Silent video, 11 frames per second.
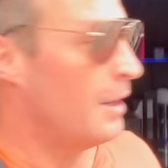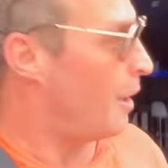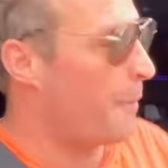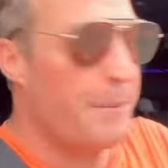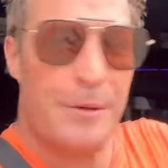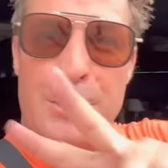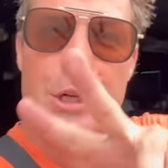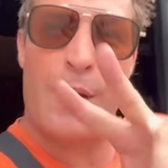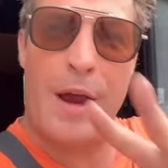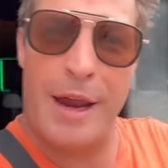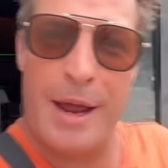Open to two
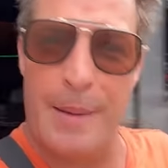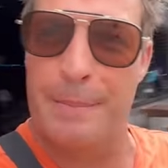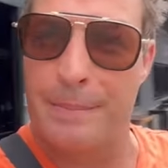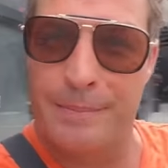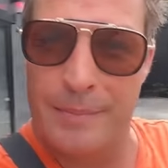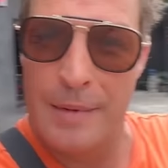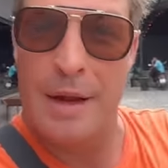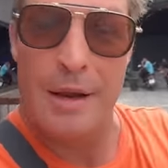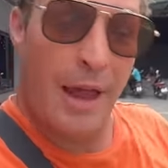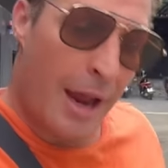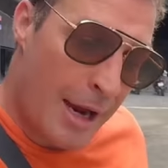A M
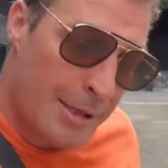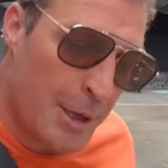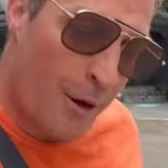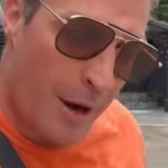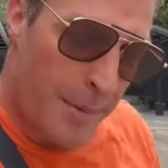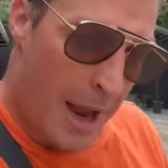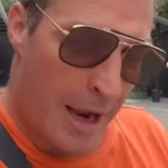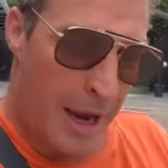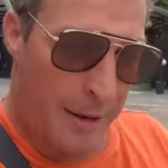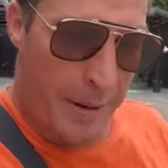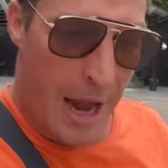They are talking about
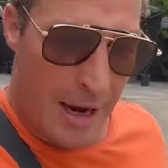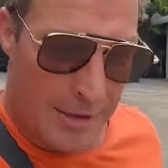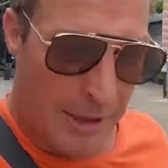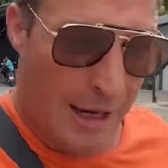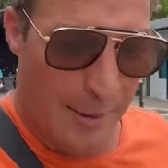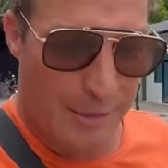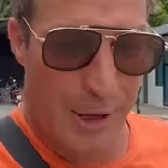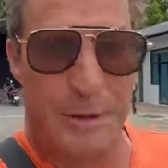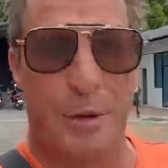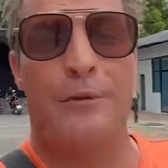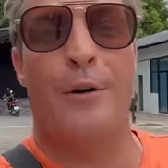letting bars and clubs open
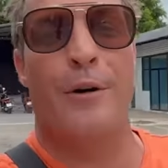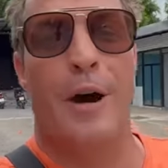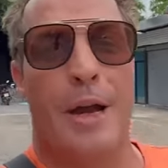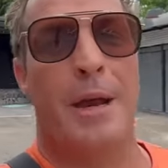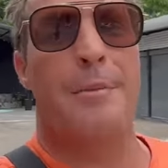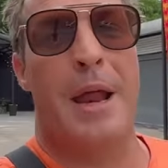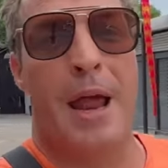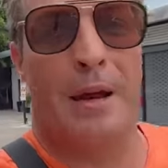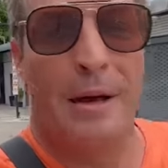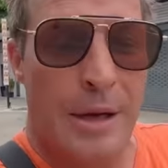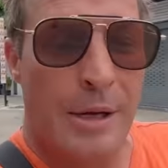till four A M
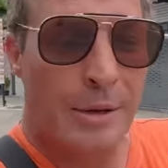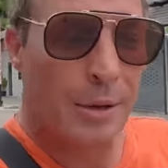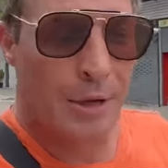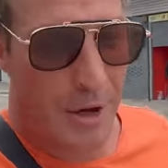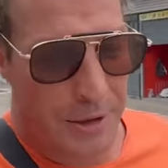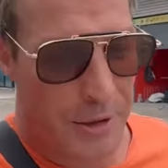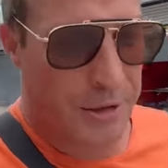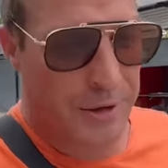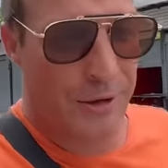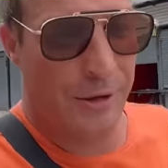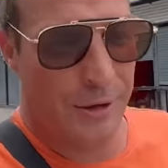now to entice the
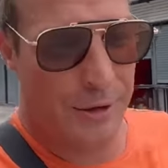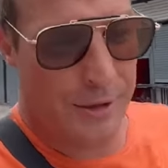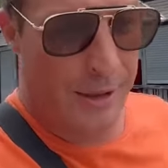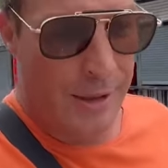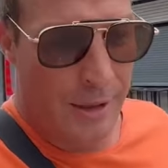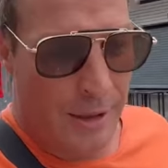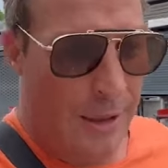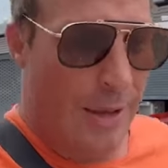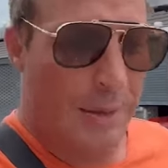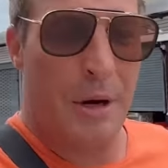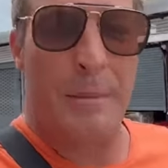tourists,
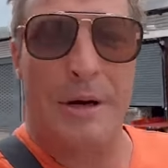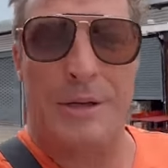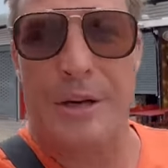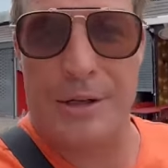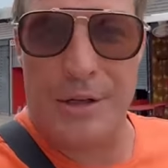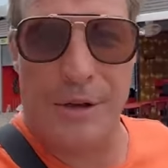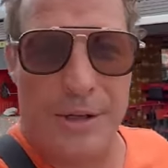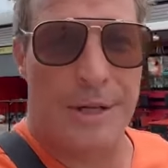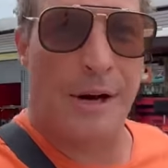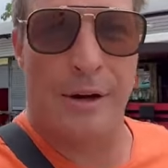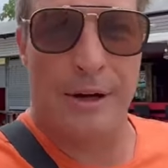pretty much in the
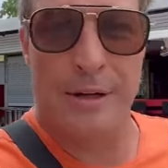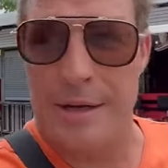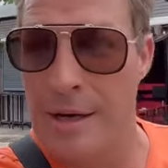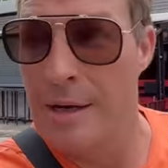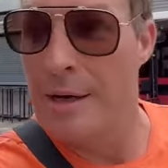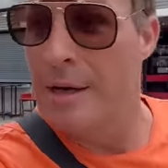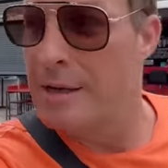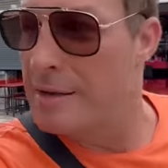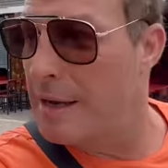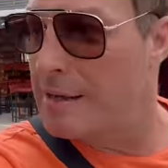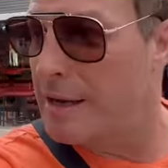tourist areas.
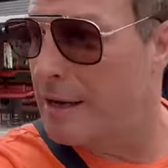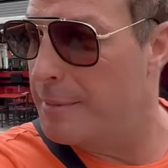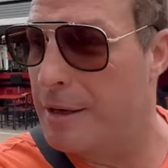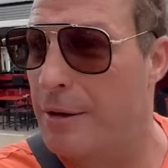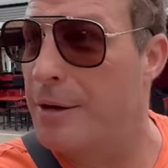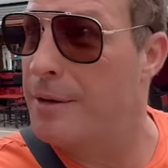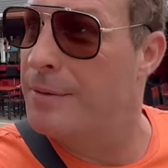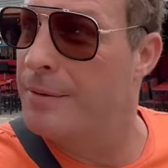So that's going to be good.